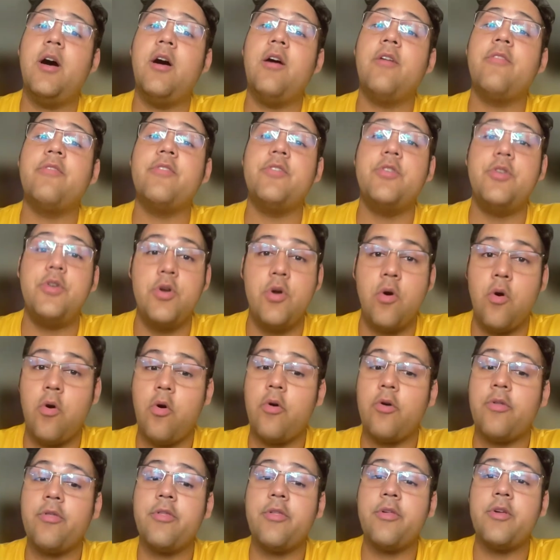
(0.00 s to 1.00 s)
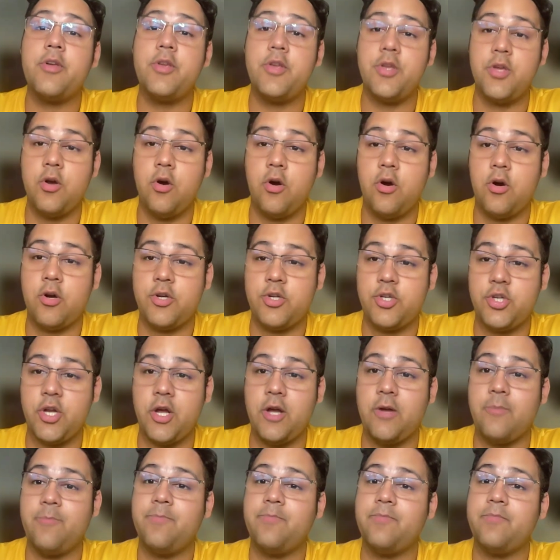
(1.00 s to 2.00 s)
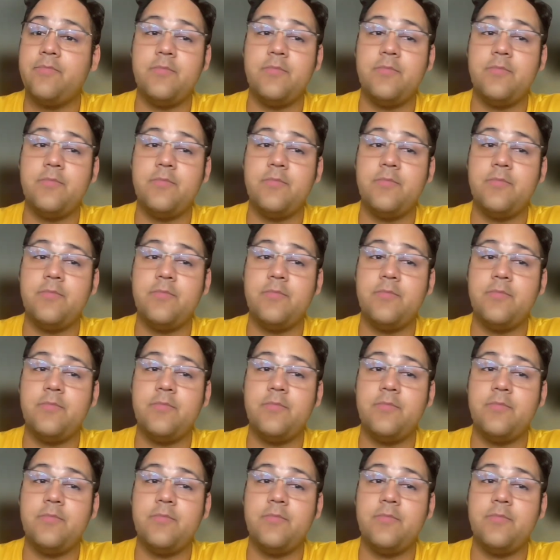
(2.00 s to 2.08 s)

of North Yorkshire.